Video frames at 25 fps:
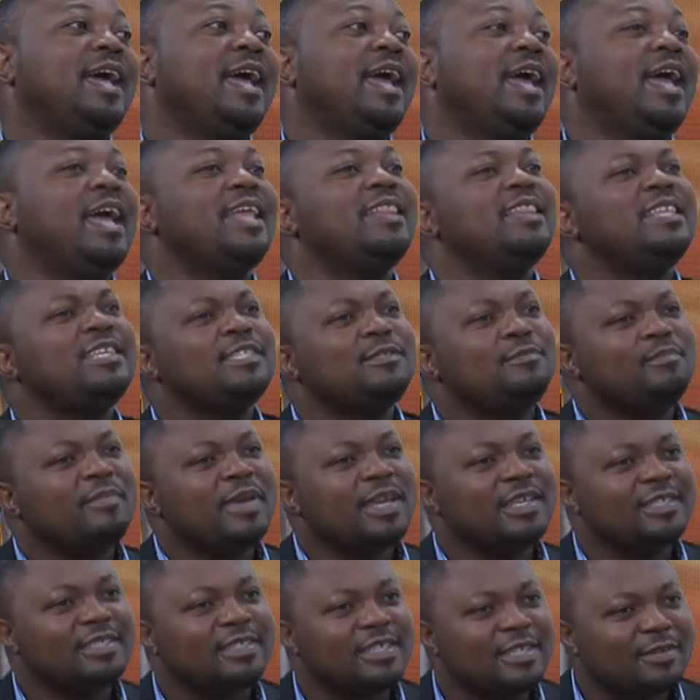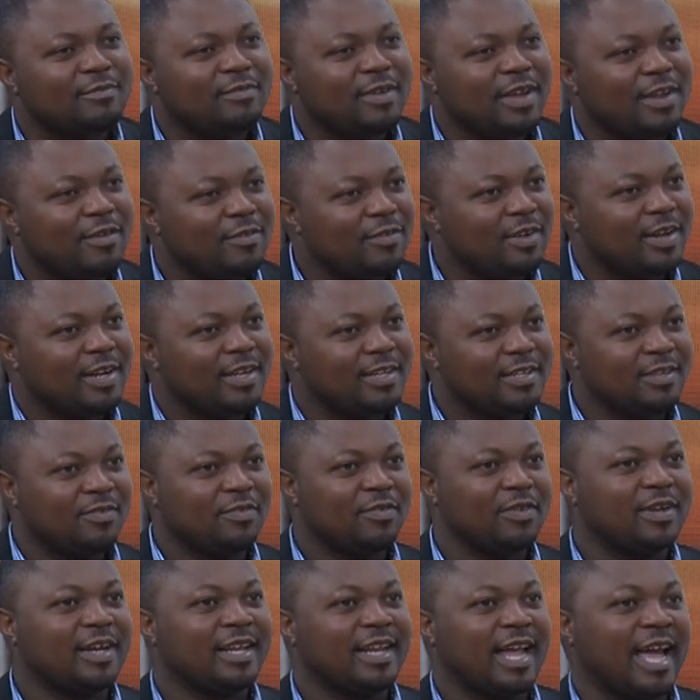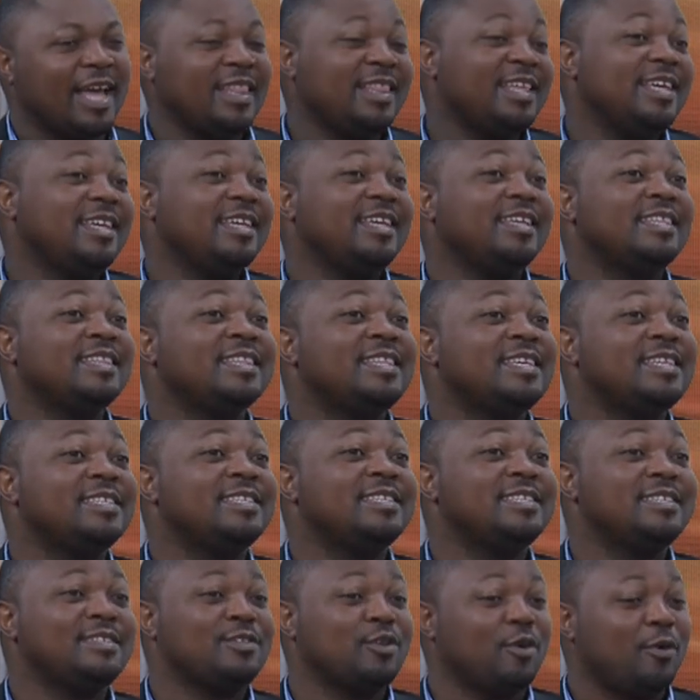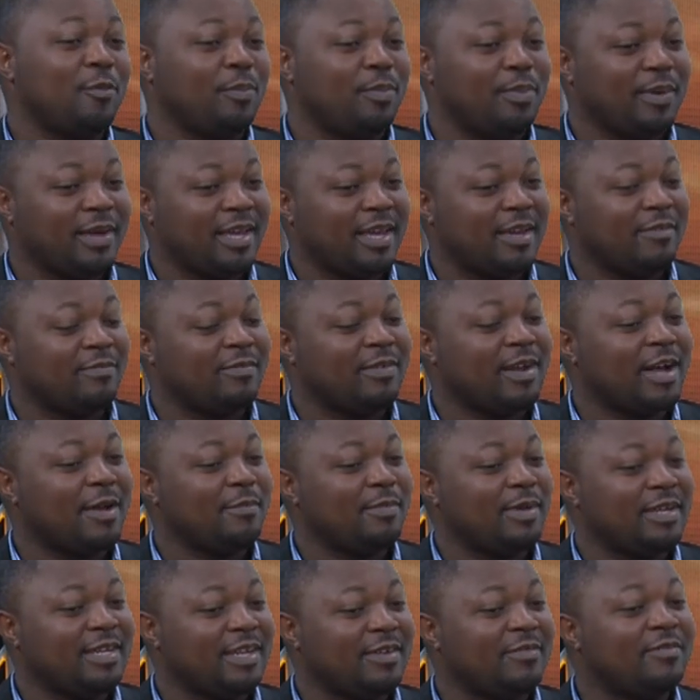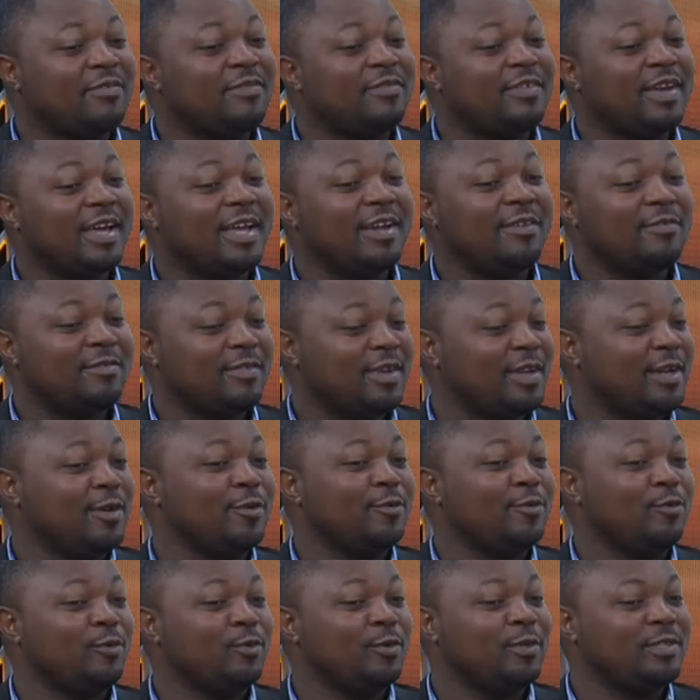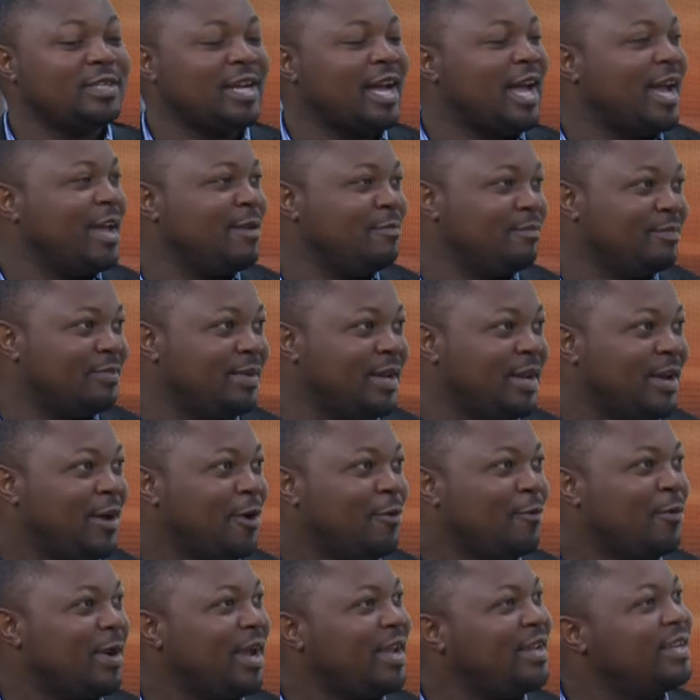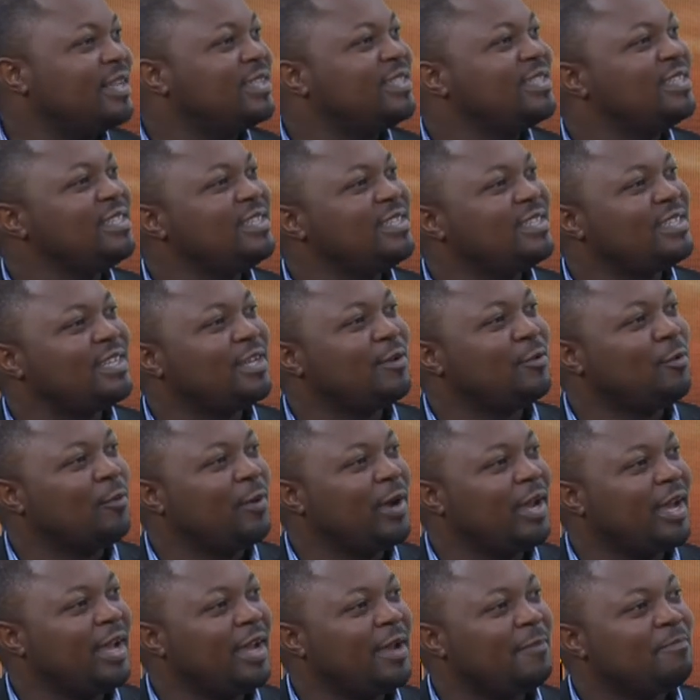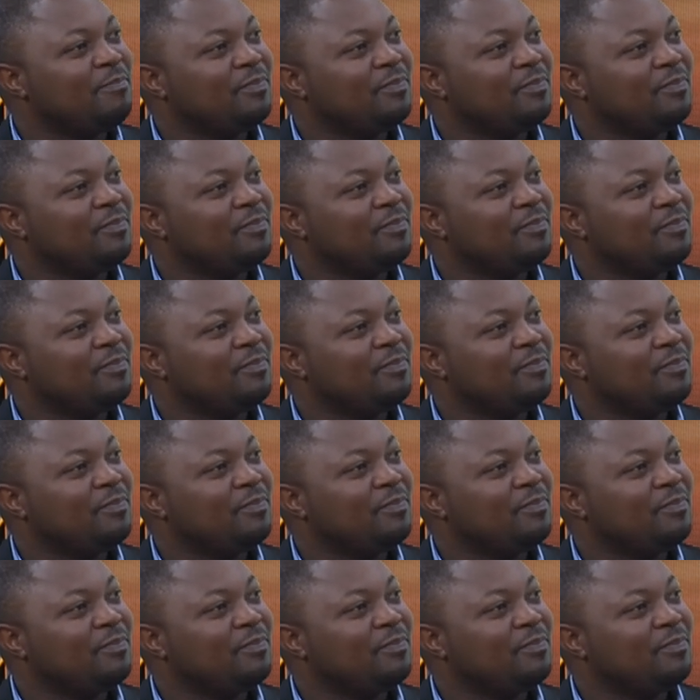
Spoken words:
And this makes it very, very difficult. I think this topic have come at a very, very good time. Mm. We're in a season where